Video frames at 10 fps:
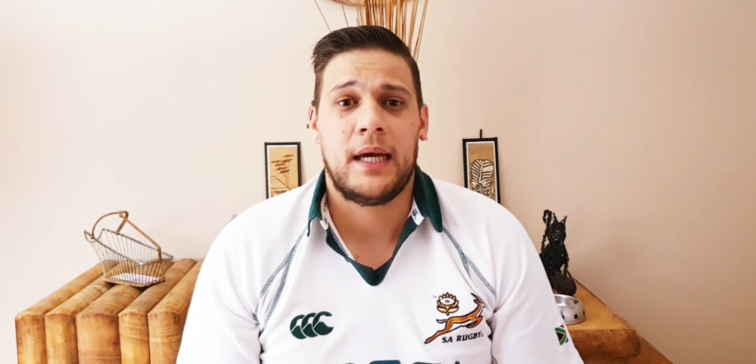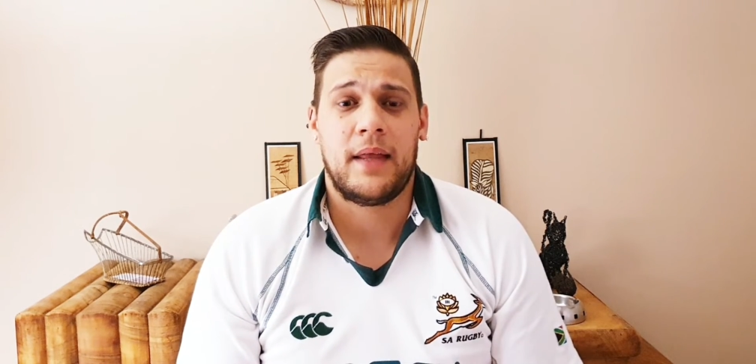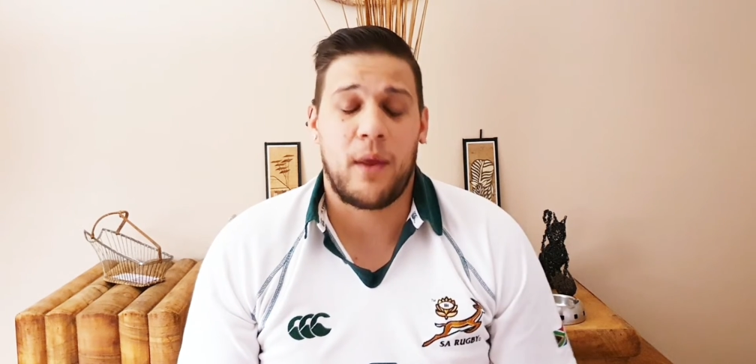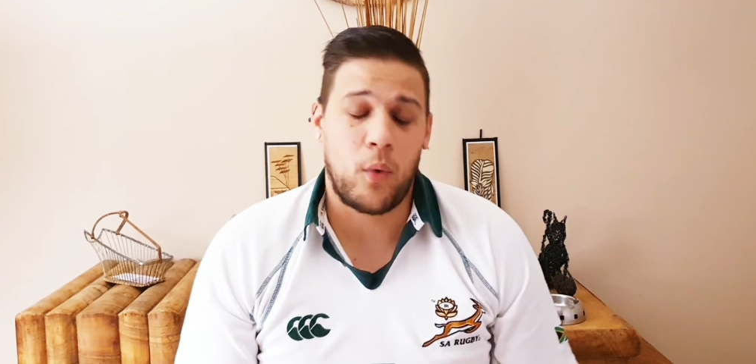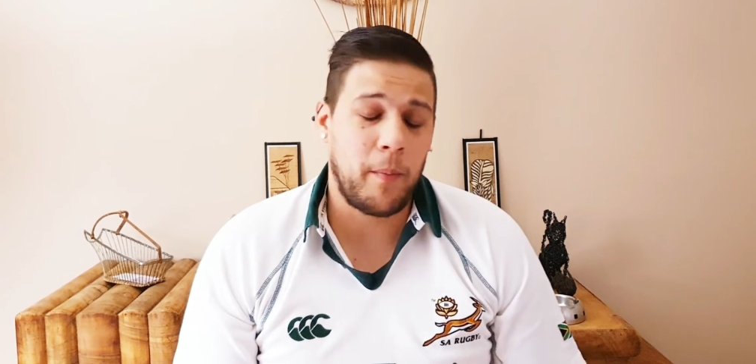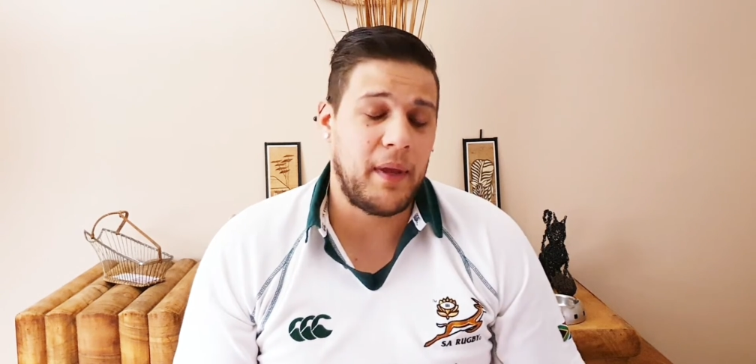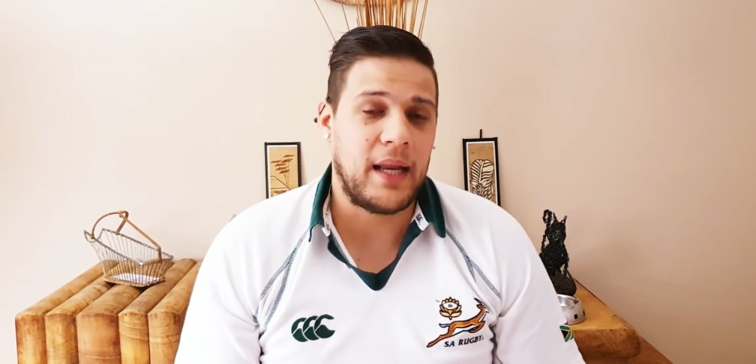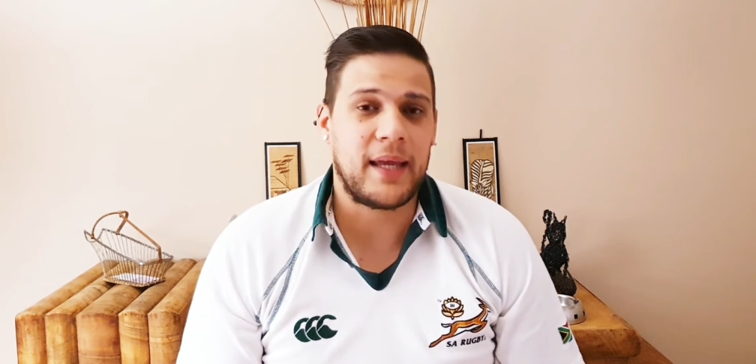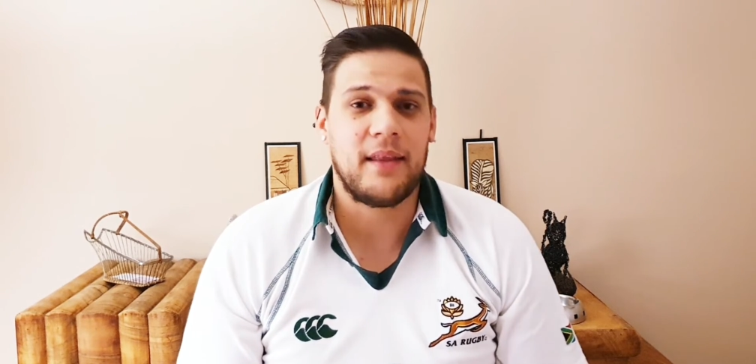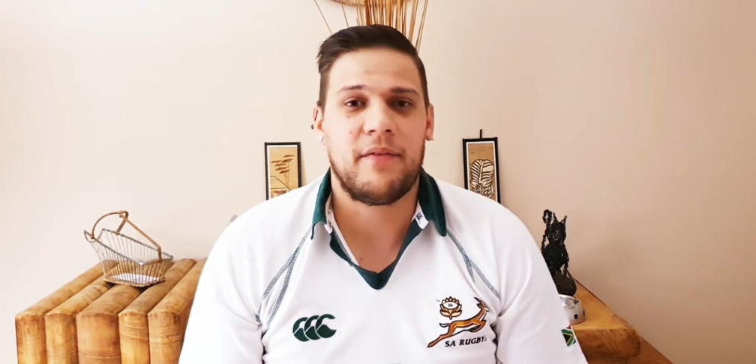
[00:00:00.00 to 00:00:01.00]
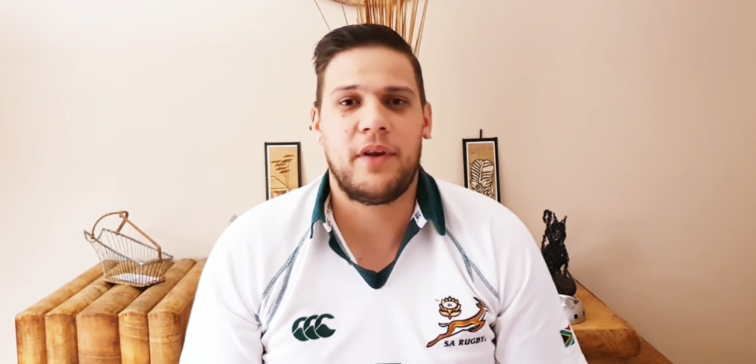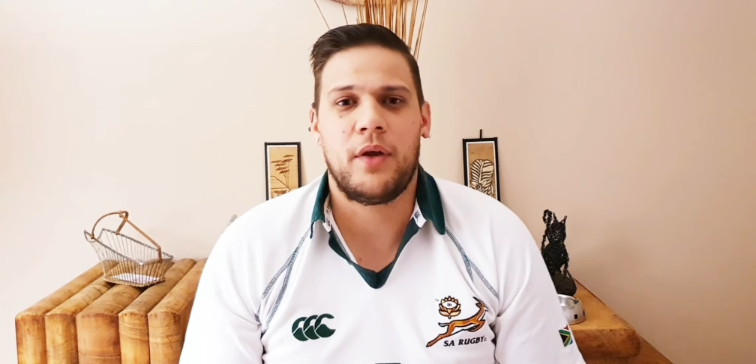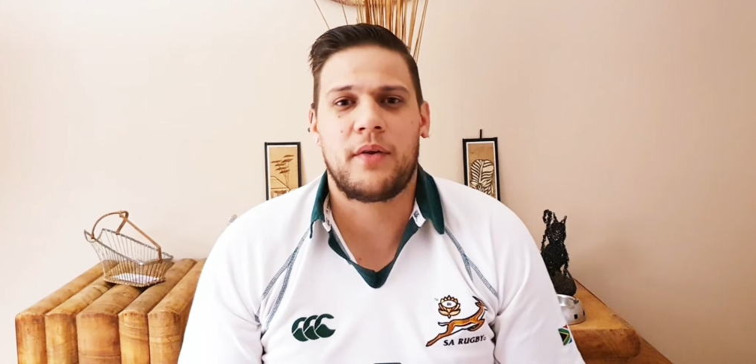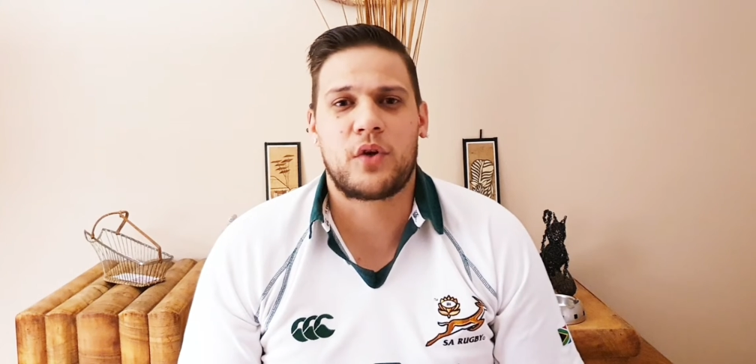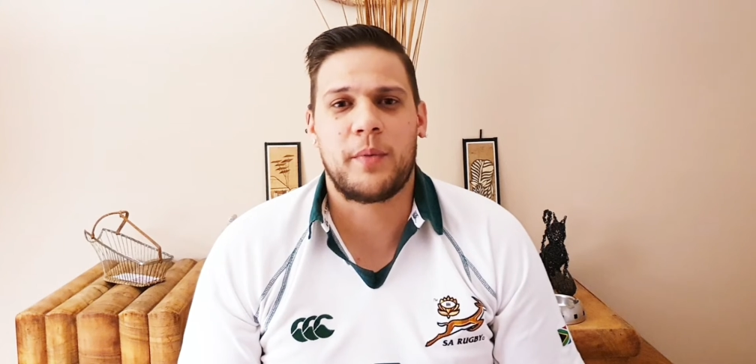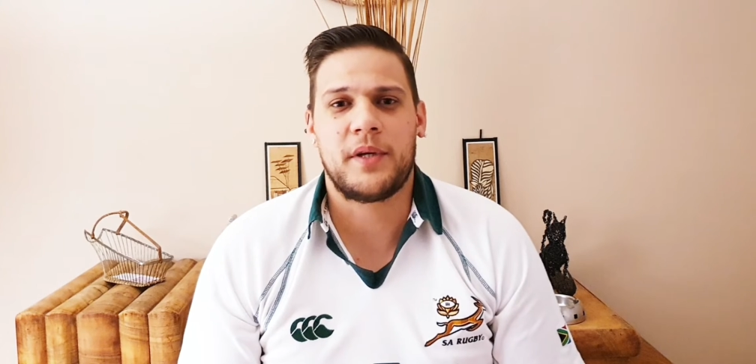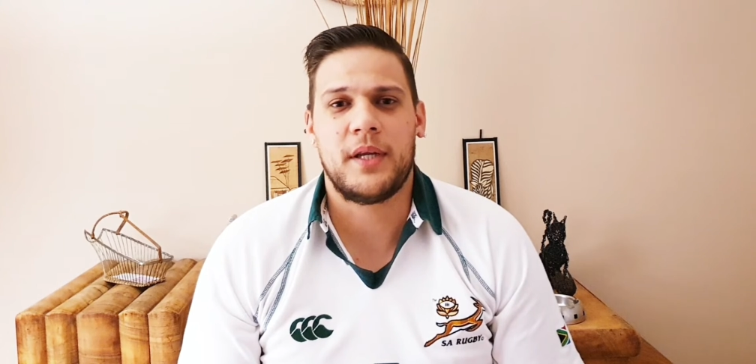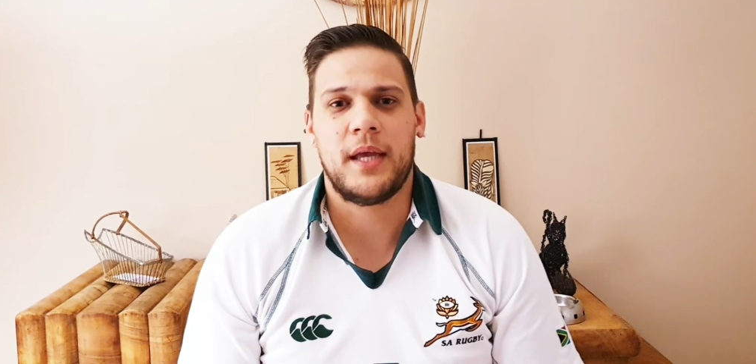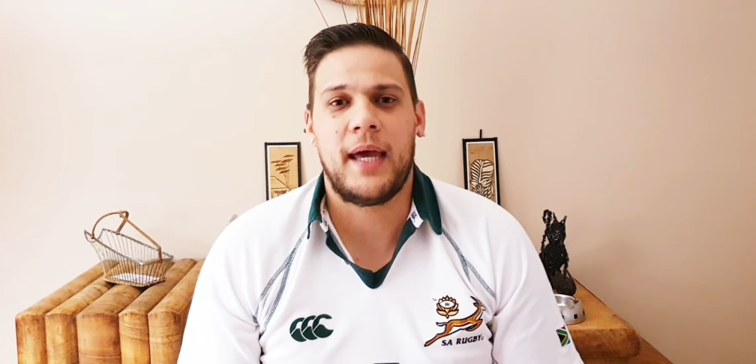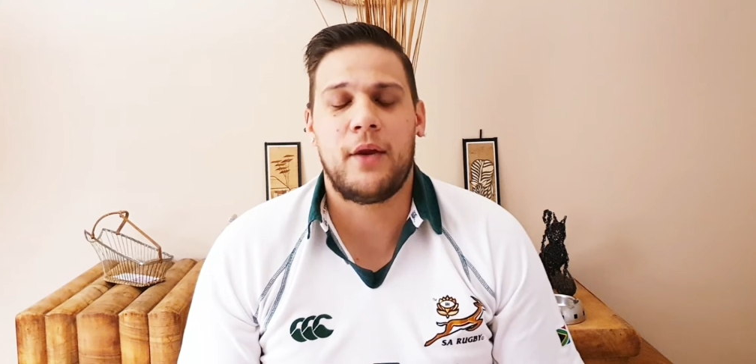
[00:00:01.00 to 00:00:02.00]
There will be a link in the video
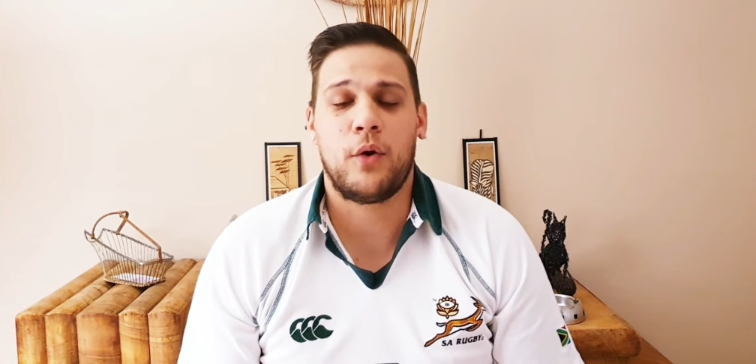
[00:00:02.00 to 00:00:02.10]
description, and